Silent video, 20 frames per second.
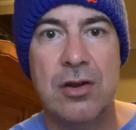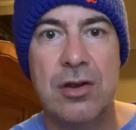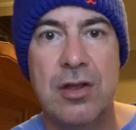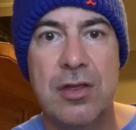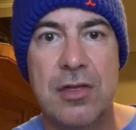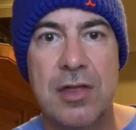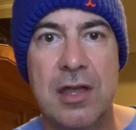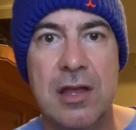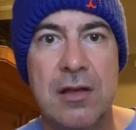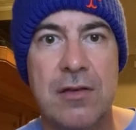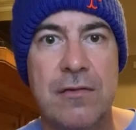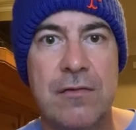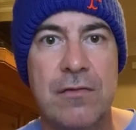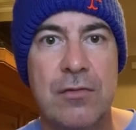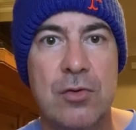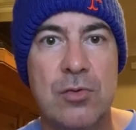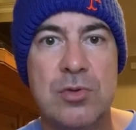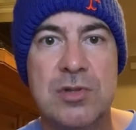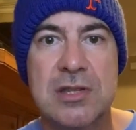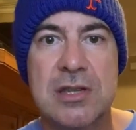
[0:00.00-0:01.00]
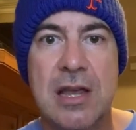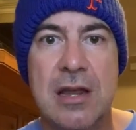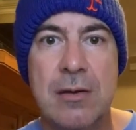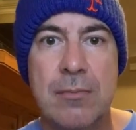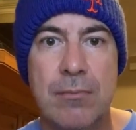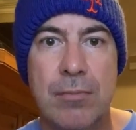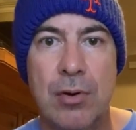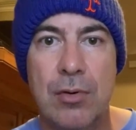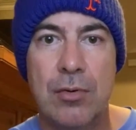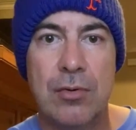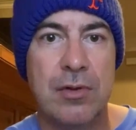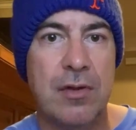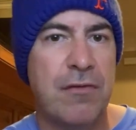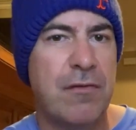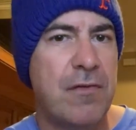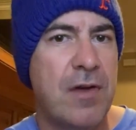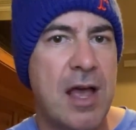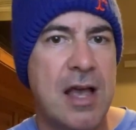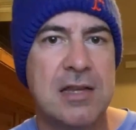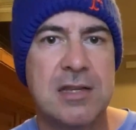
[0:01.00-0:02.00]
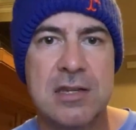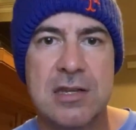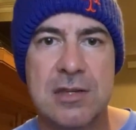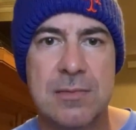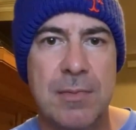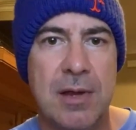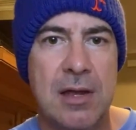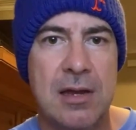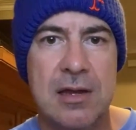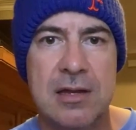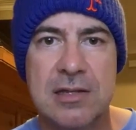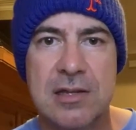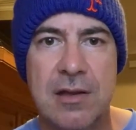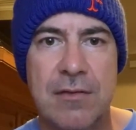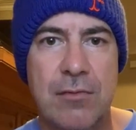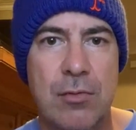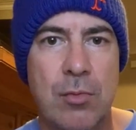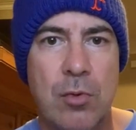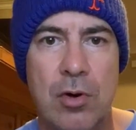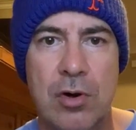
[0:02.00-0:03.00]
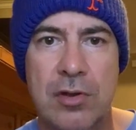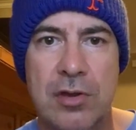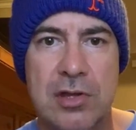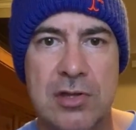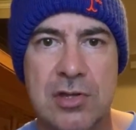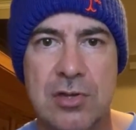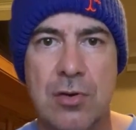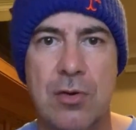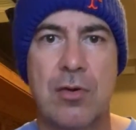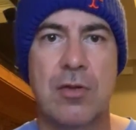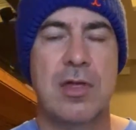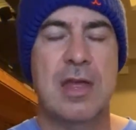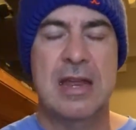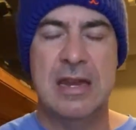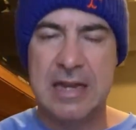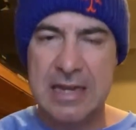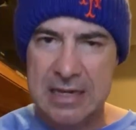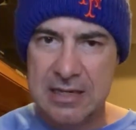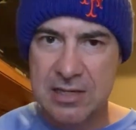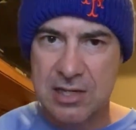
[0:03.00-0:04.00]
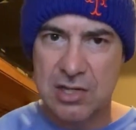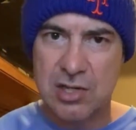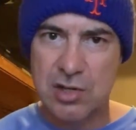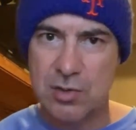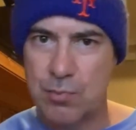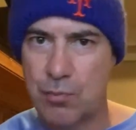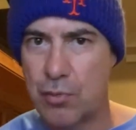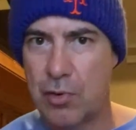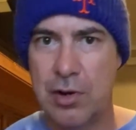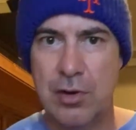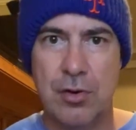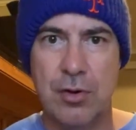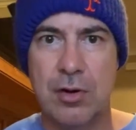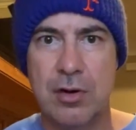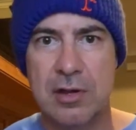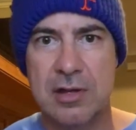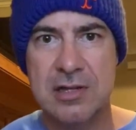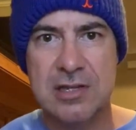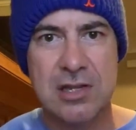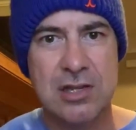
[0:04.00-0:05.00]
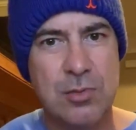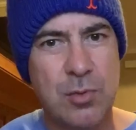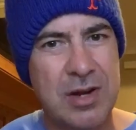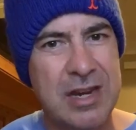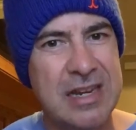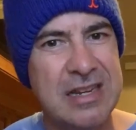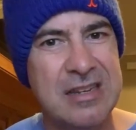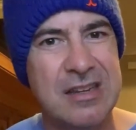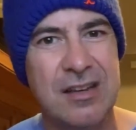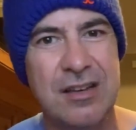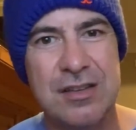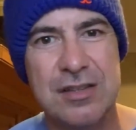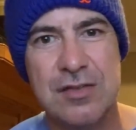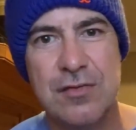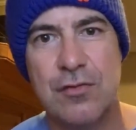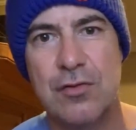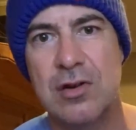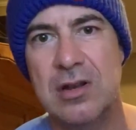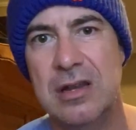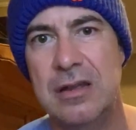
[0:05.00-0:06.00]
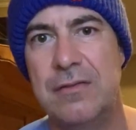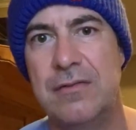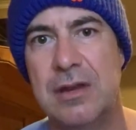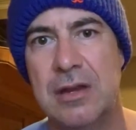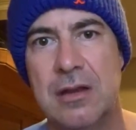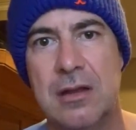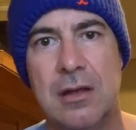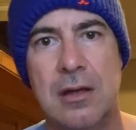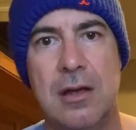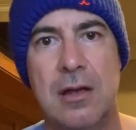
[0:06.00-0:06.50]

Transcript: know, you think of Usain Bolt, the fastest man that's ever walked this earth, and he's a sprinter. This is what he does for a living.